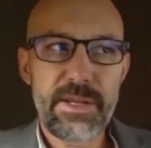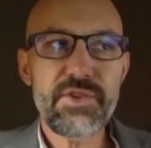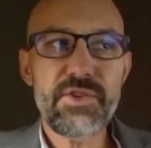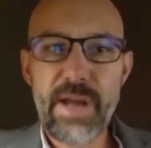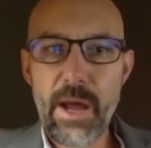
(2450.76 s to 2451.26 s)

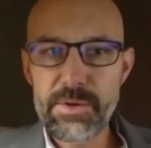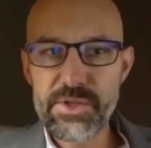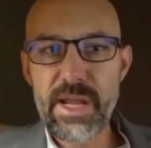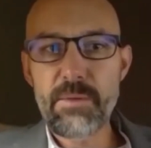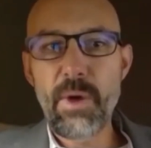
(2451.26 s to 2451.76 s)
is now a
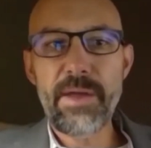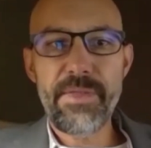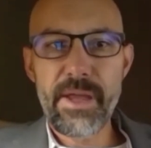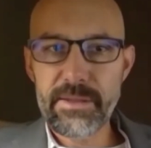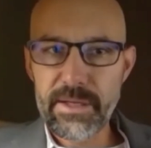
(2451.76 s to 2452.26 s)

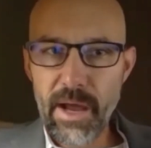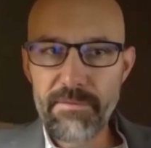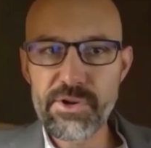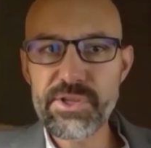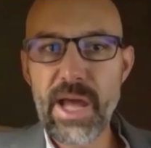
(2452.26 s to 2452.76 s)
statewide thing. The
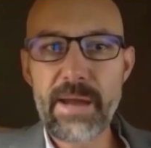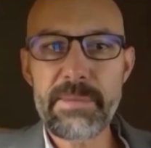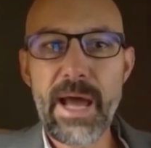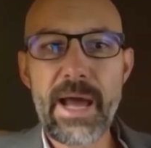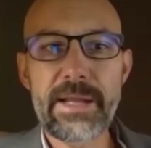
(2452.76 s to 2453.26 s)
governor's gotten
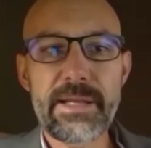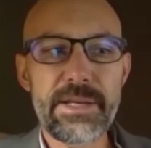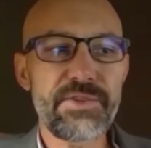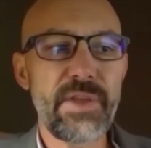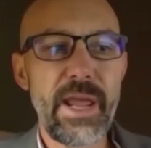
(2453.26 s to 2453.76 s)
behind
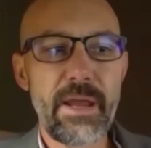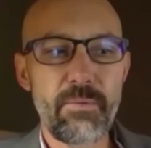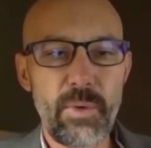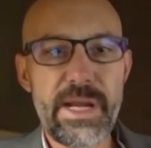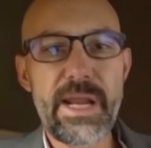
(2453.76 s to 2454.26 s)
this,
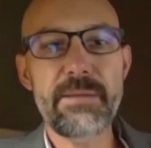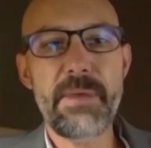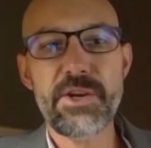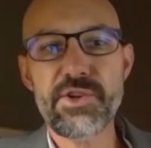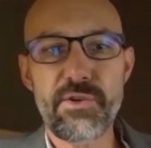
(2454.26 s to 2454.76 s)
and we need to
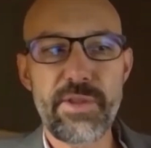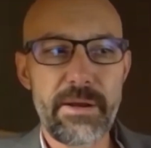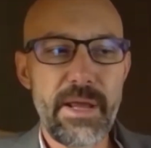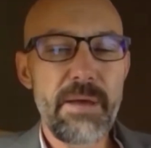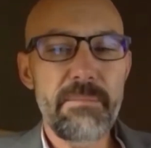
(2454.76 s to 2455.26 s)
make sure
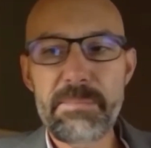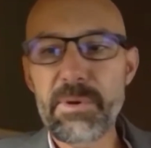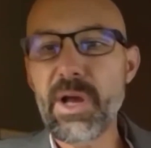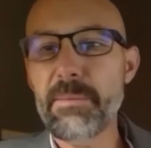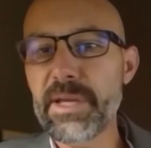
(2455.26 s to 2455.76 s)
that
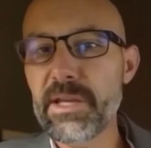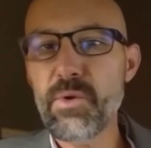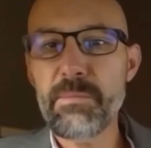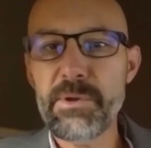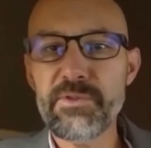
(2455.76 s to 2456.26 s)
people coming
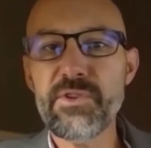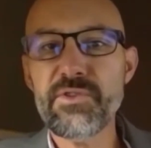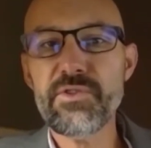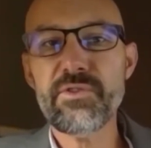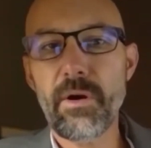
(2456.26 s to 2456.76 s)
into our
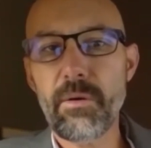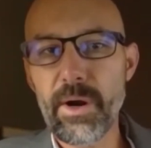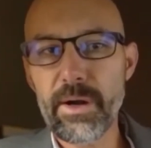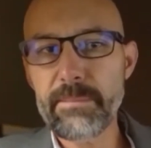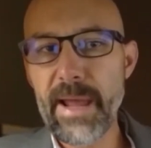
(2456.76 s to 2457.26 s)
businesses are
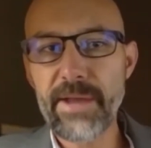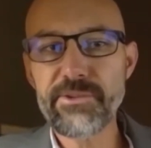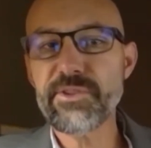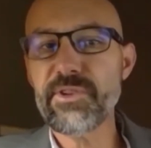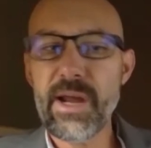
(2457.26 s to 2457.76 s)
wearing
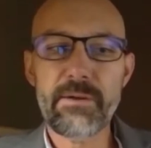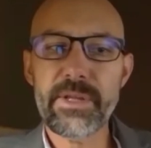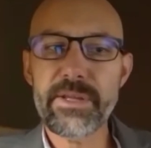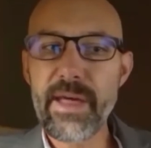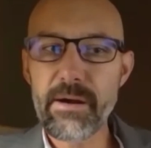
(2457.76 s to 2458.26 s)
masks. And not
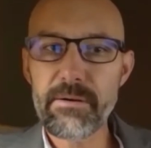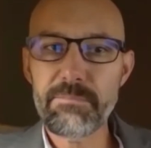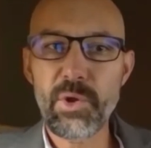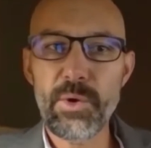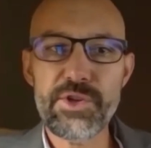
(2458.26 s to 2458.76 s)
only that, our
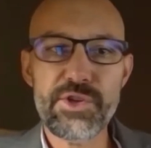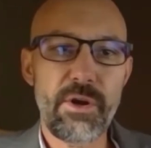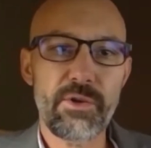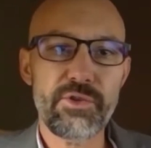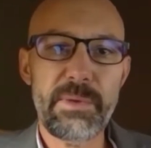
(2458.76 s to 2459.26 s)
employees
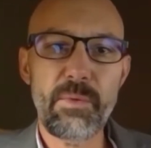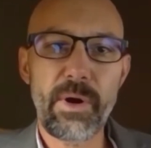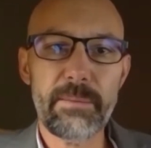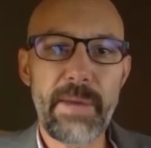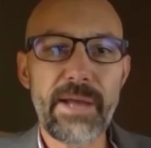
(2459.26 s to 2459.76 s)
should also be
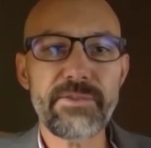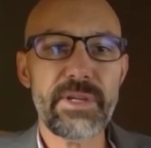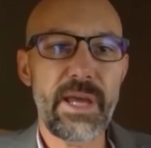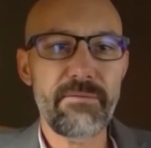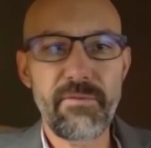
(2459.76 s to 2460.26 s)
wearing masks,
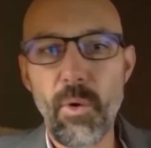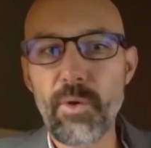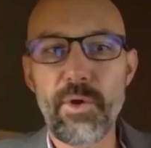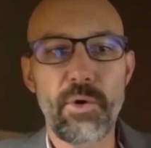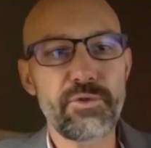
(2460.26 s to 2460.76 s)
again,
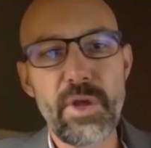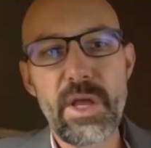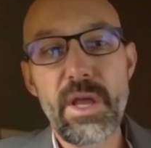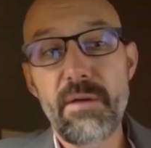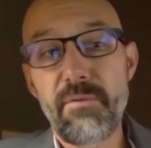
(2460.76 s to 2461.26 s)
for those
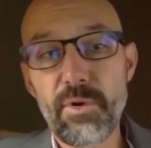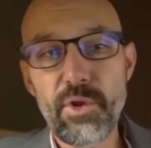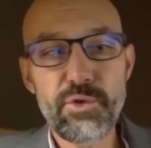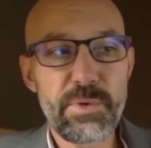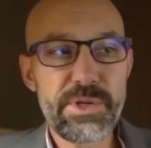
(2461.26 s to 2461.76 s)

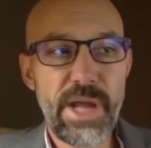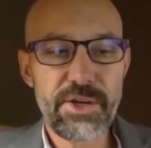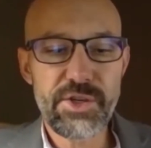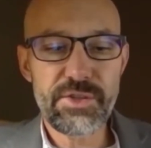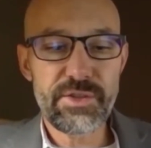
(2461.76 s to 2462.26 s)

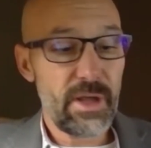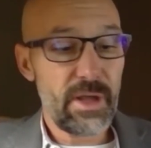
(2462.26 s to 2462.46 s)
protections